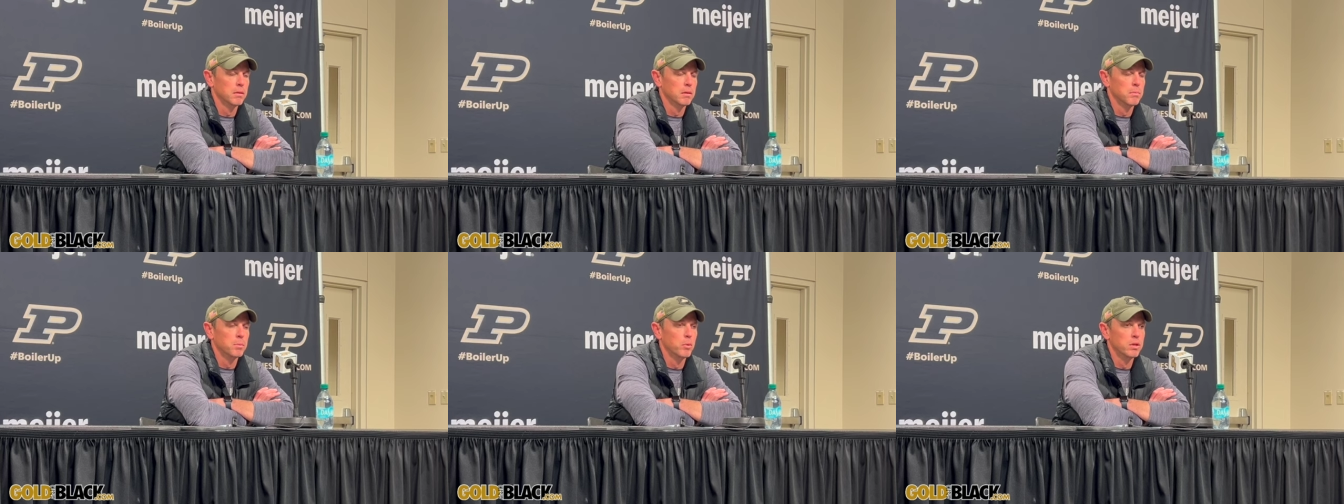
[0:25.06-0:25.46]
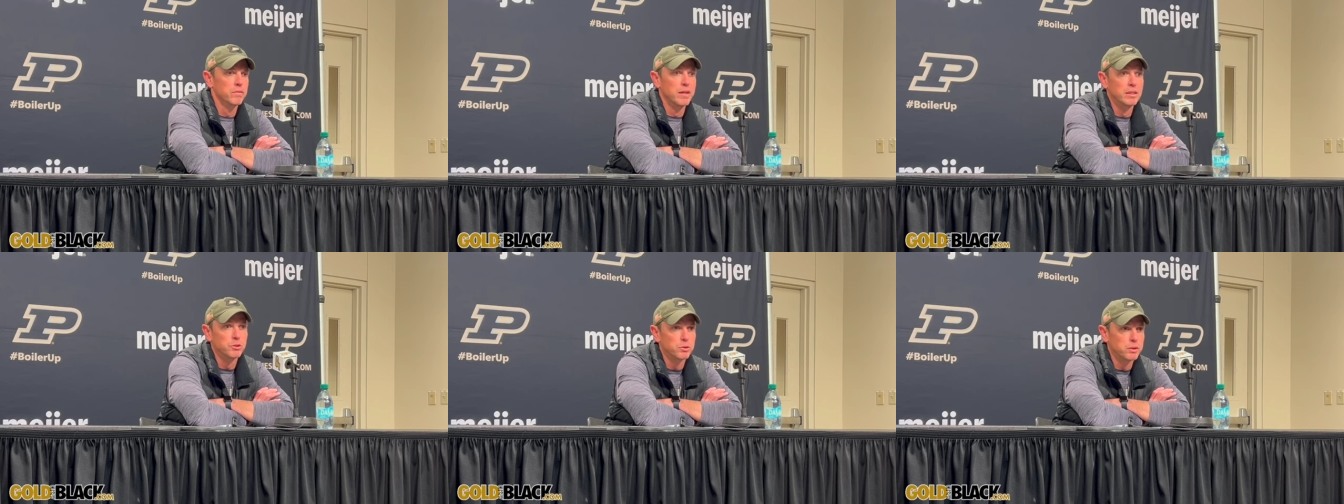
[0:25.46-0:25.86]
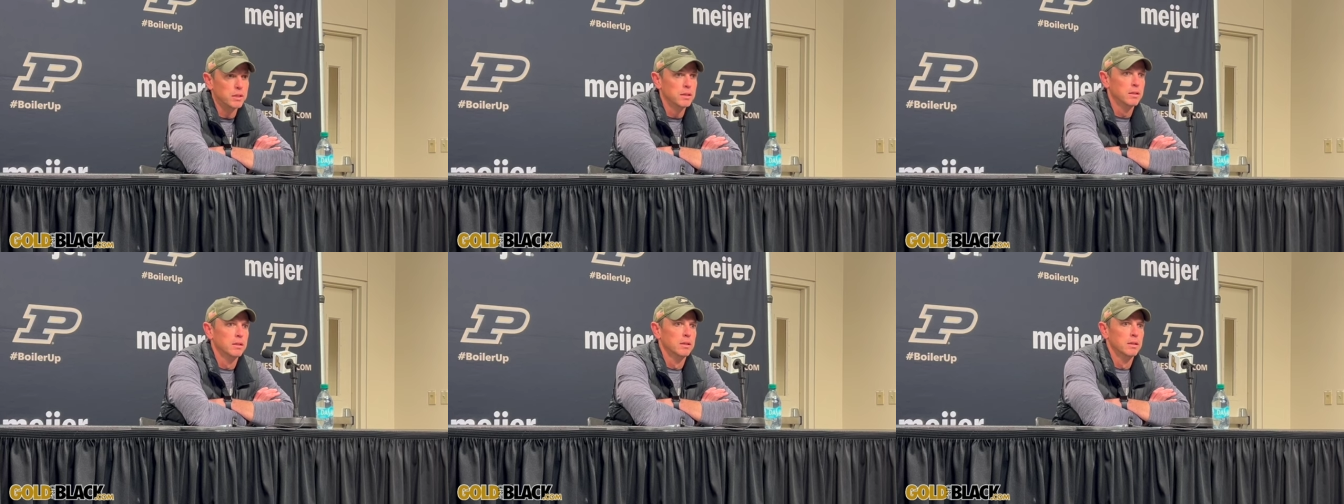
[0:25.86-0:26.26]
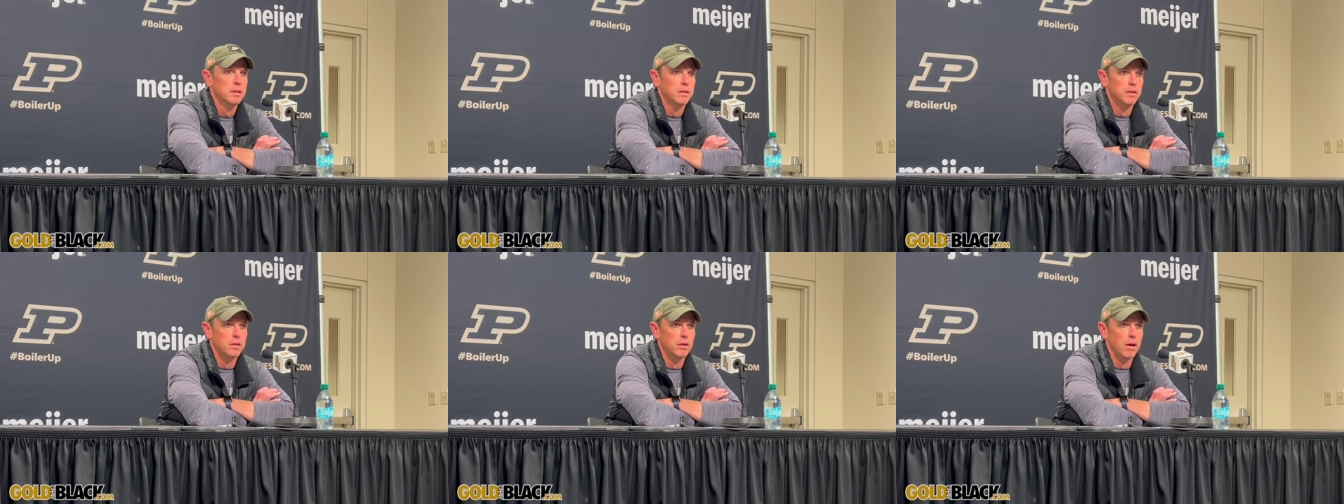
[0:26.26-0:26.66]
point of entry,
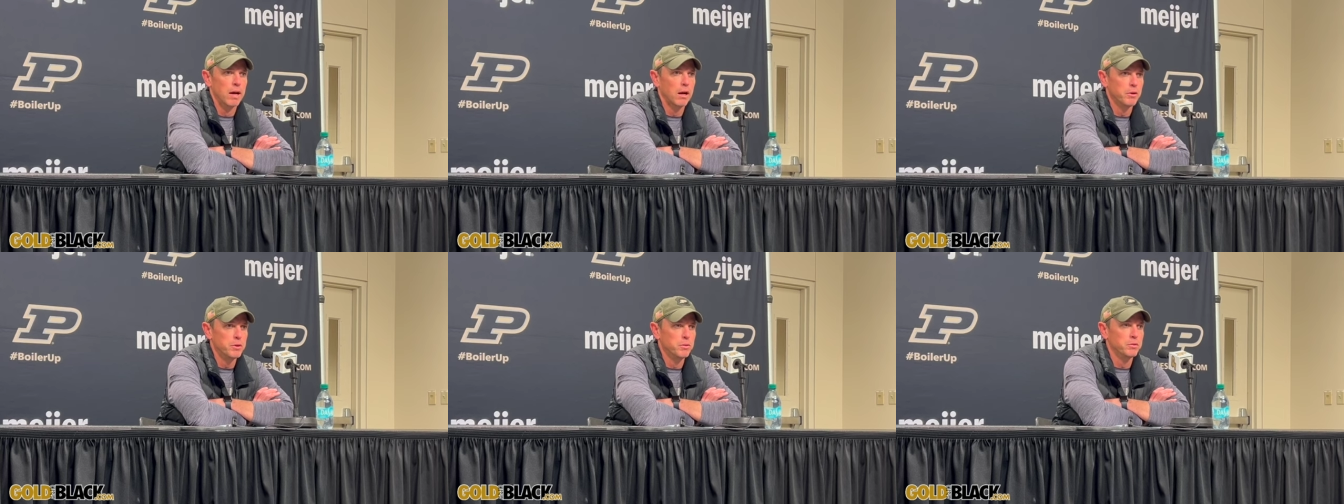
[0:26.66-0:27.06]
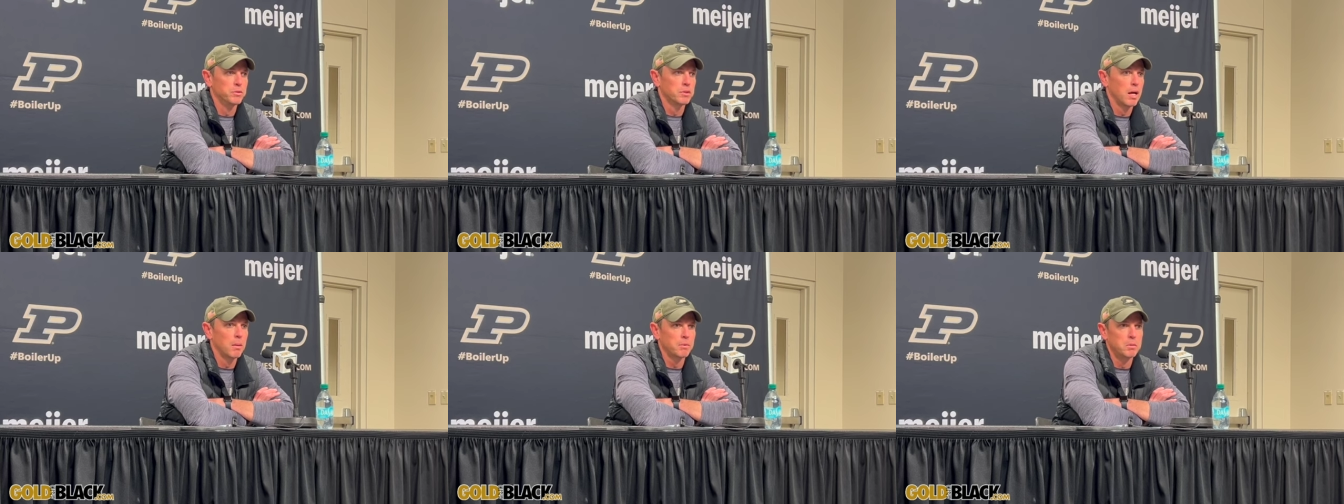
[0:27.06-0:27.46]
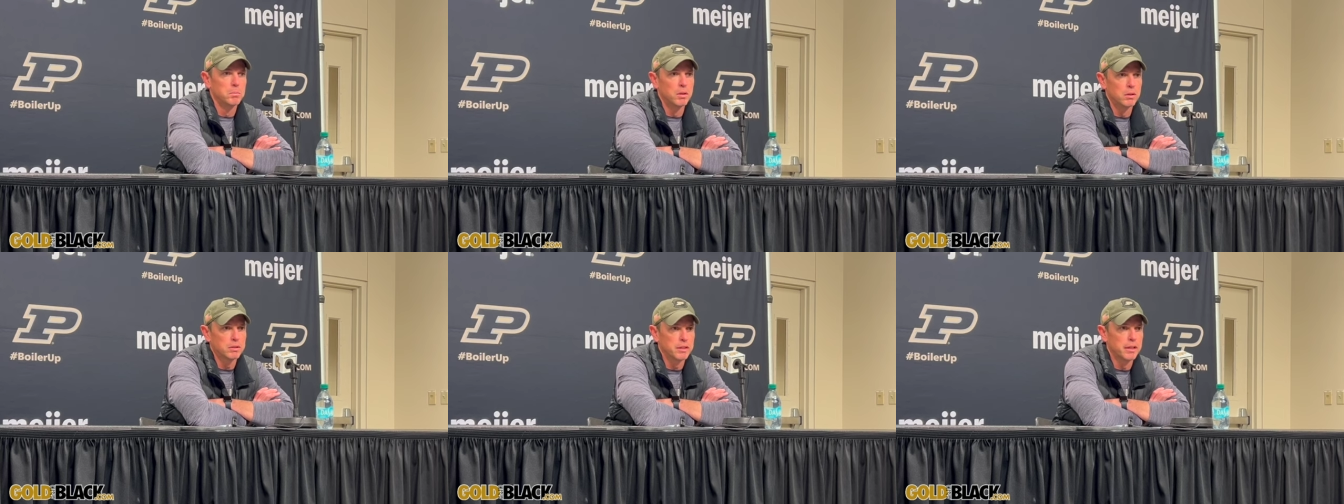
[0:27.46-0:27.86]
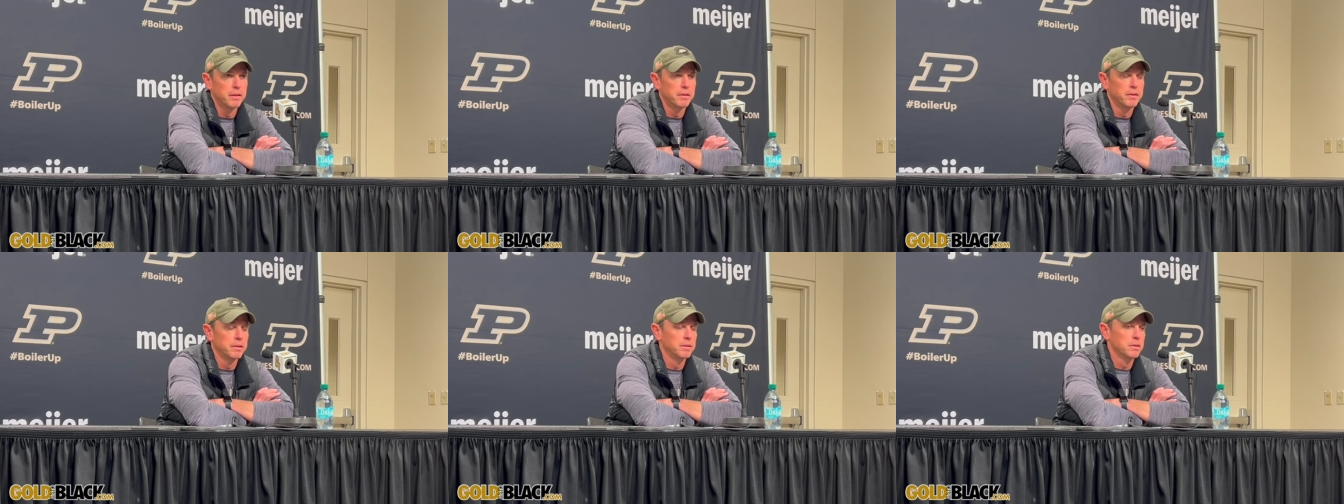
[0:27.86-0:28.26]
how you stop the ball
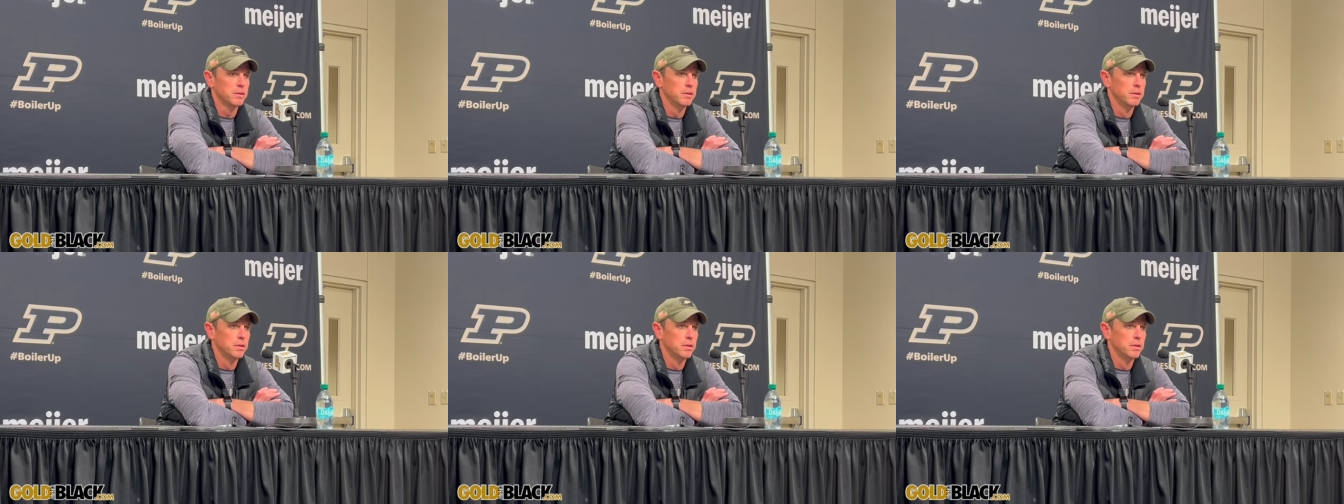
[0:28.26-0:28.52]
carrier.